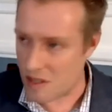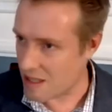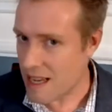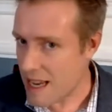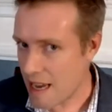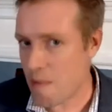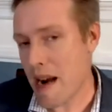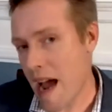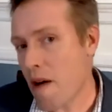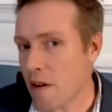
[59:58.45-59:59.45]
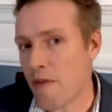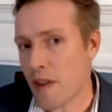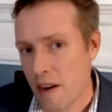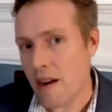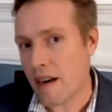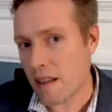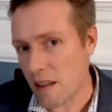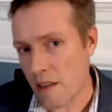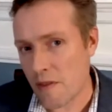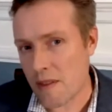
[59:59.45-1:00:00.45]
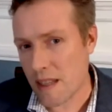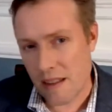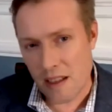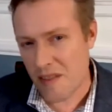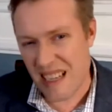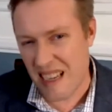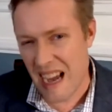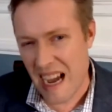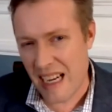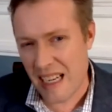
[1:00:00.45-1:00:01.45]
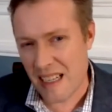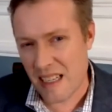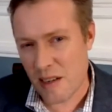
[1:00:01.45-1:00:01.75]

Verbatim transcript: Does it take them an hour to figure it left they left at nine?